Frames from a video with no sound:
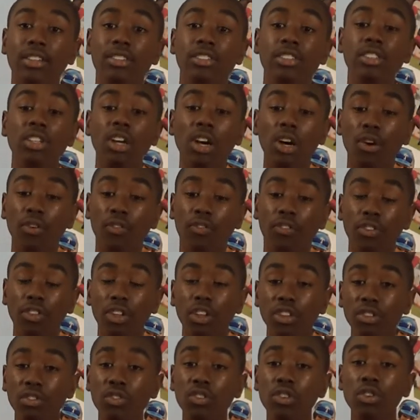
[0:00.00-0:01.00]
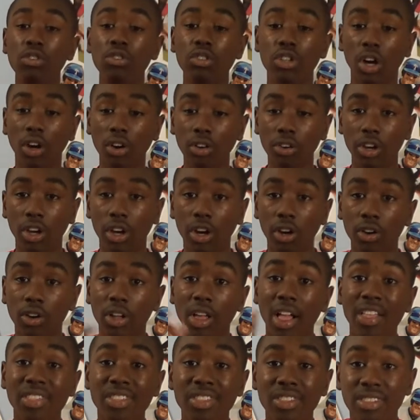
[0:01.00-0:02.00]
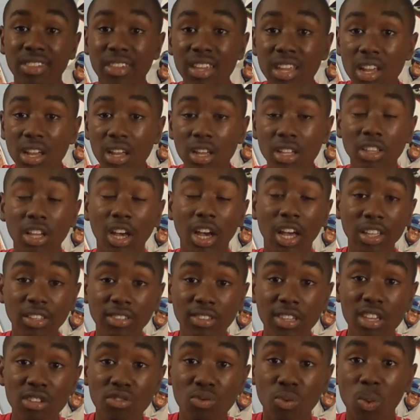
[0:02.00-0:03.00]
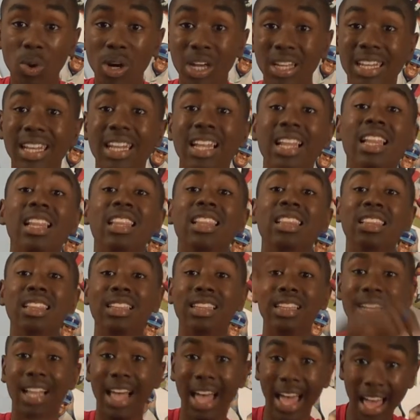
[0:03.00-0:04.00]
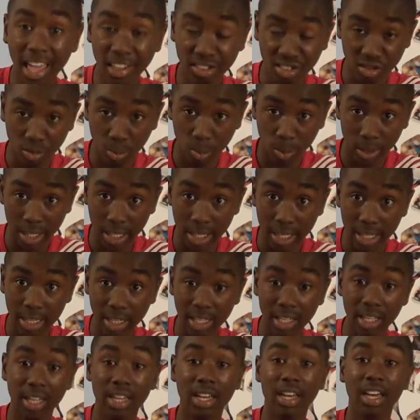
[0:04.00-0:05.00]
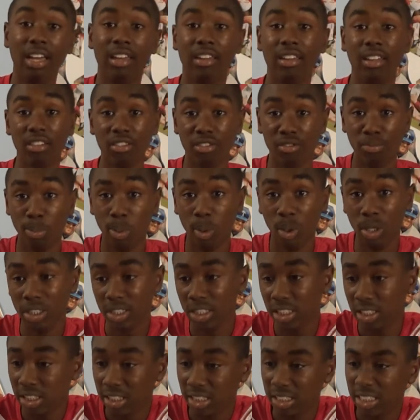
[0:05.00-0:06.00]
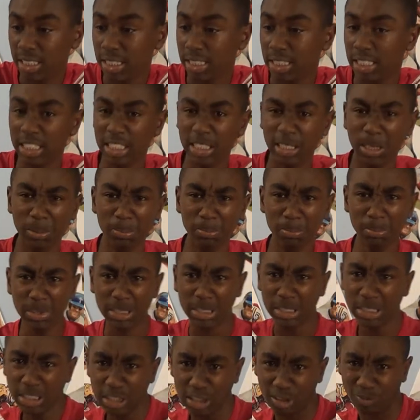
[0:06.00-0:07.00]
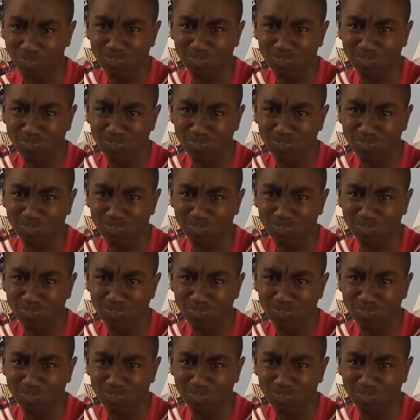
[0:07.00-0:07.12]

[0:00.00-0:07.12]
So, for those of you who don't know, the Huskies won last week against Boise State. And man, they